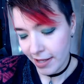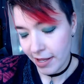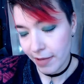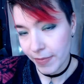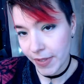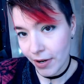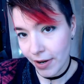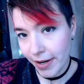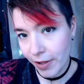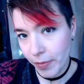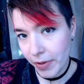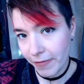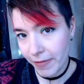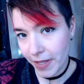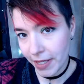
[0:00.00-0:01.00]
I'm sorry, all my
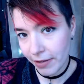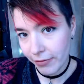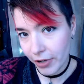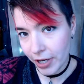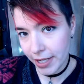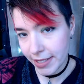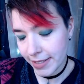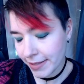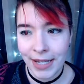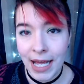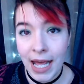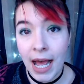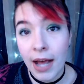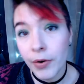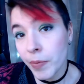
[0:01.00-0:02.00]
vegan friends.
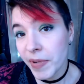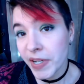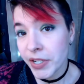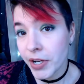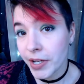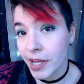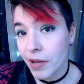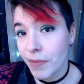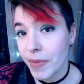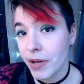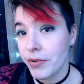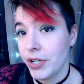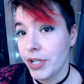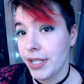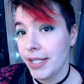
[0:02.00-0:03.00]
I won't be talking
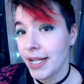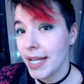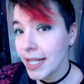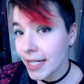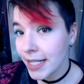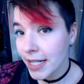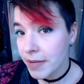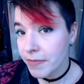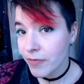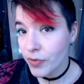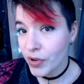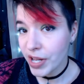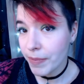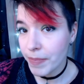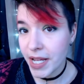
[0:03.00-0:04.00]
about just any type of
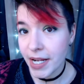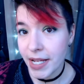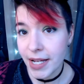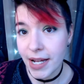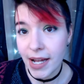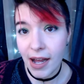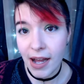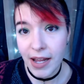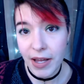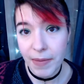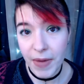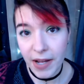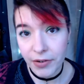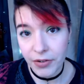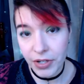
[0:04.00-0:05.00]
wet media. I am
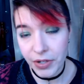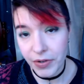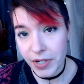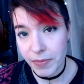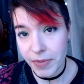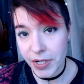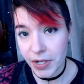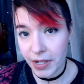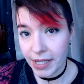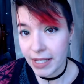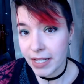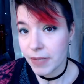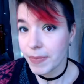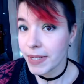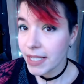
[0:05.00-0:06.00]
actually going to be talking
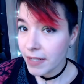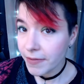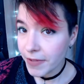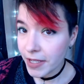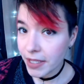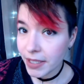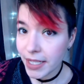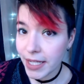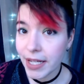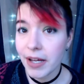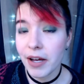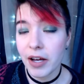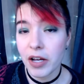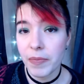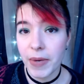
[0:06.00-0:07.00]
specifically
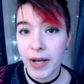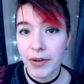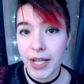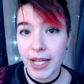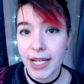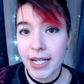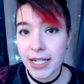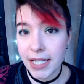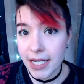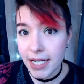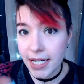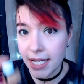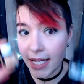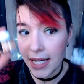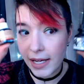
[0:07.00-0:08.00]
about
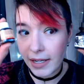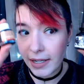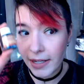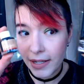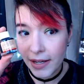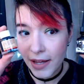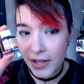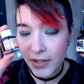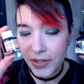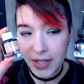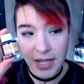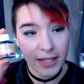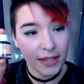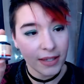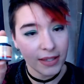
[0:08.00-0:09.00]
India ink. So
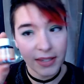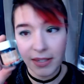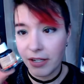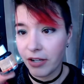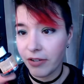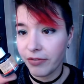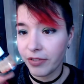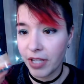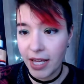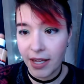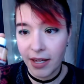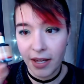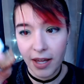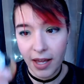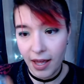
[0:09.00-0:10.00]
that's stuff
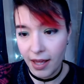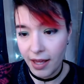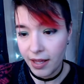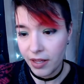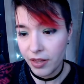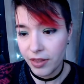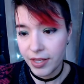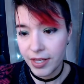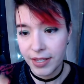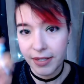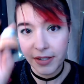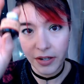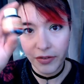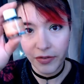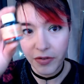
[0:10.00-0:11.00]
like uh, this
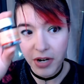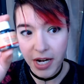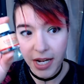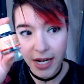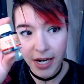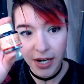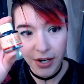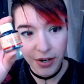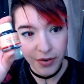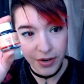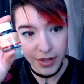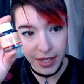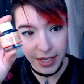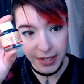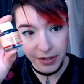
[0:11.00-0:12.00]
stuff right here or
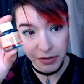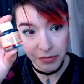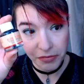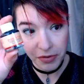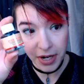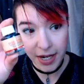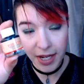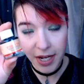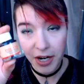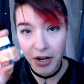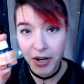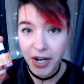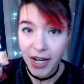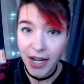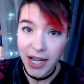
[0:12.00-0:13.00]
this stuff right here.